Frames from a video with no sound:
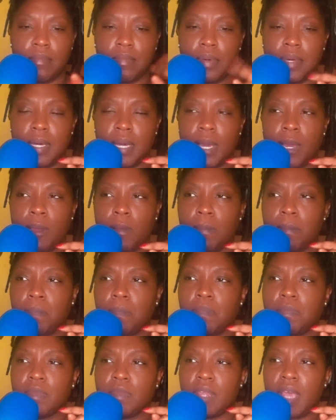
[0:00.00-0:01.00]
but
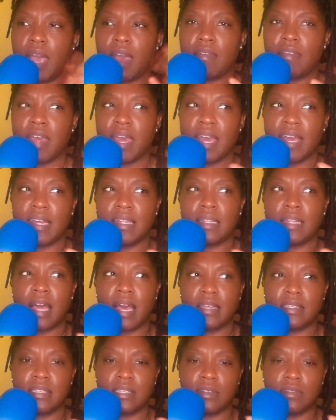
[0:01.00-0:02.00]
I've had
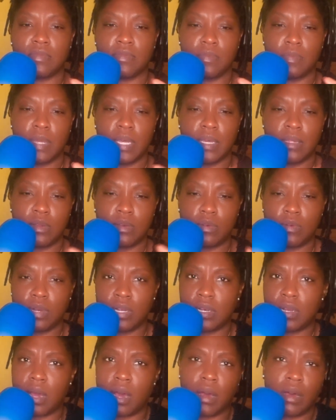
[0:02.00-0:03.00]
lots of men who
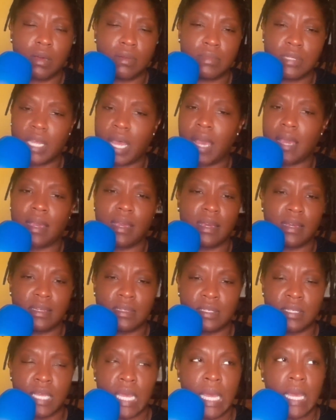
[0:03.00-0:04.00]
are doms, I
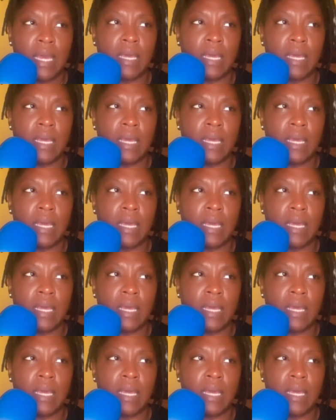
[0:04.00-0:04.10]
guess,